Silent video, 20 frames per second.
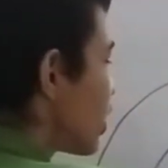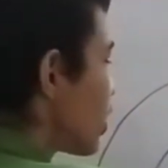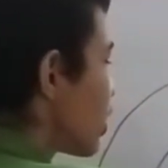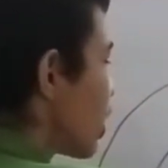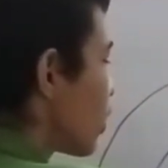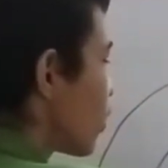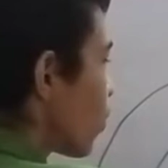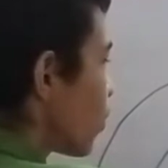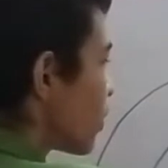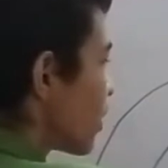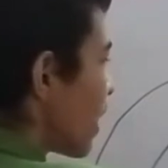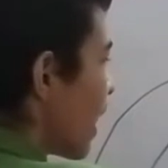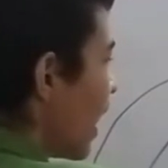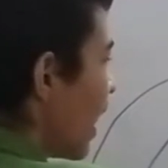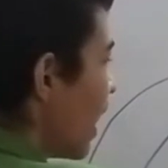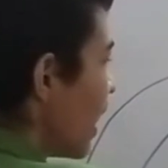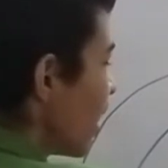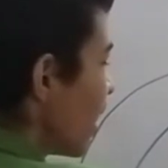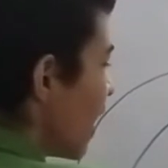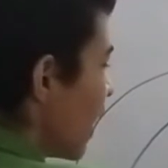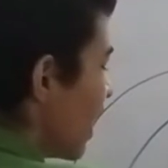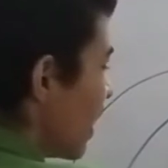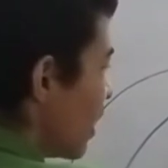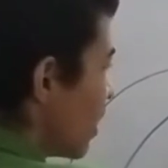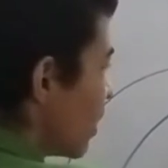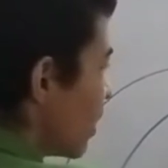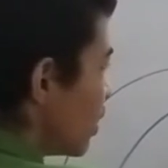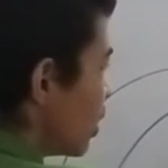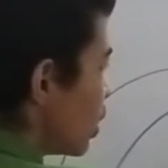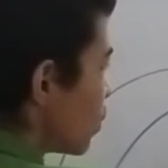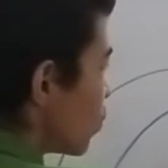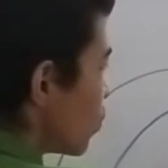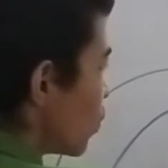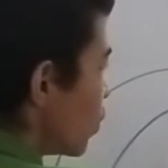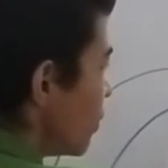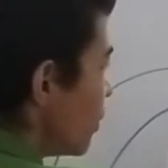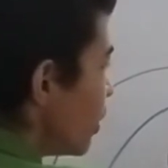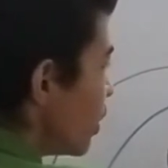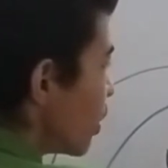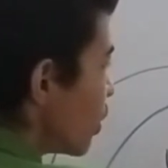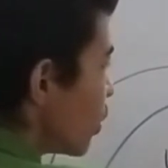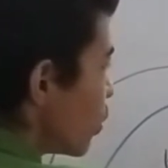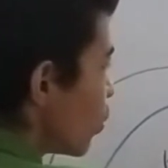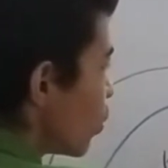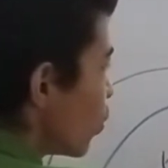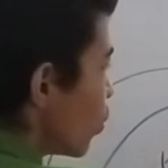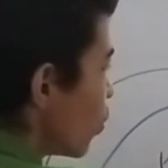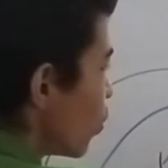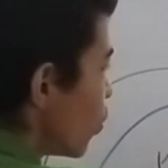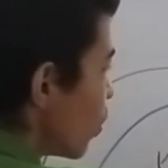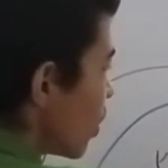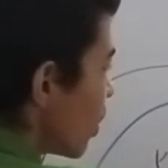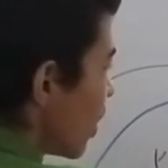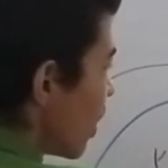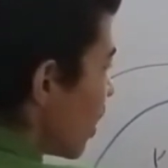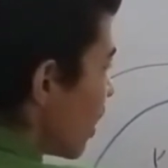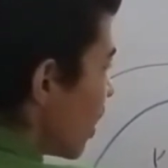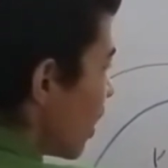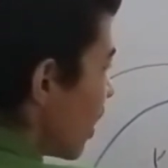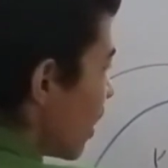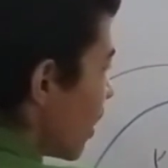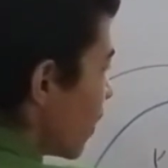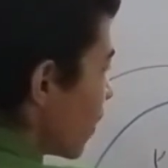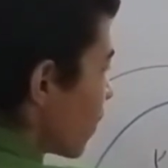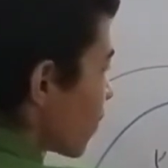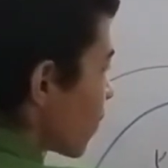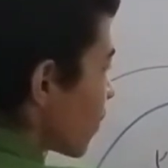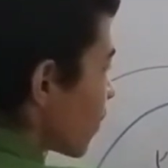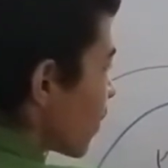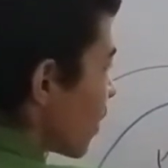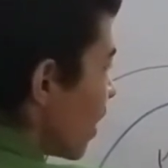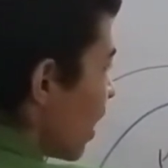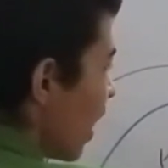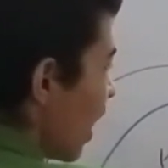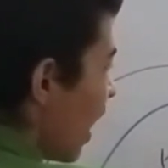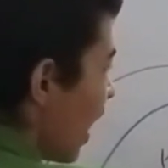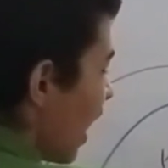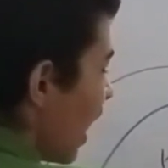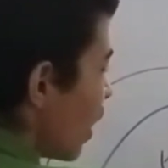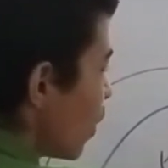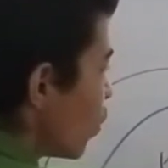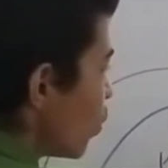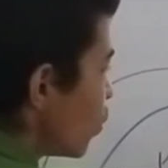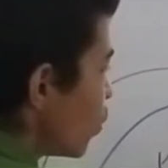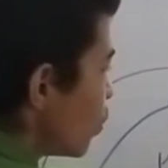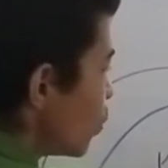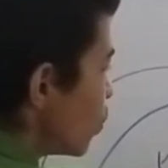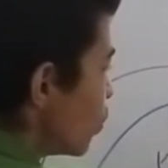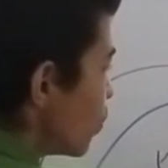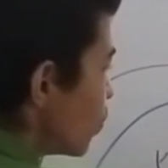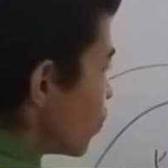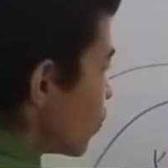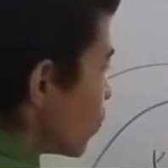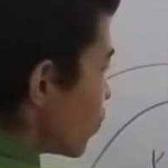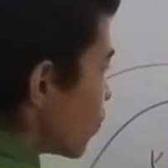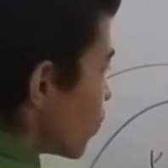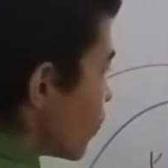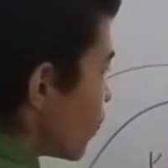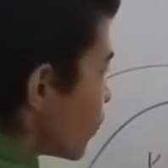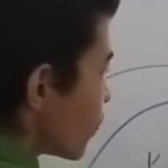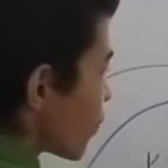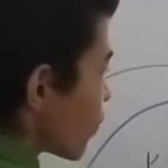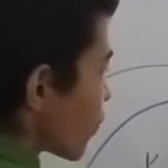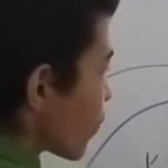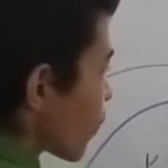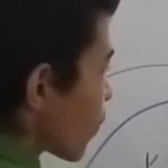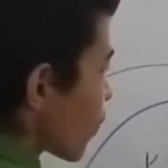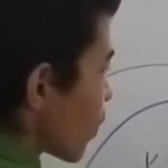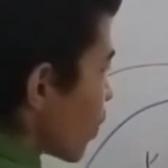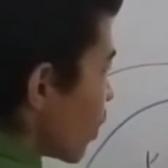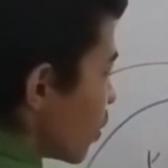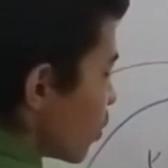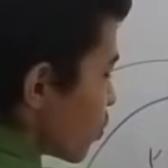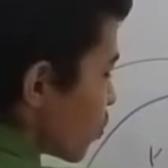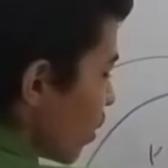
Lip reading: case was R, and this would be 2 root R root 2. So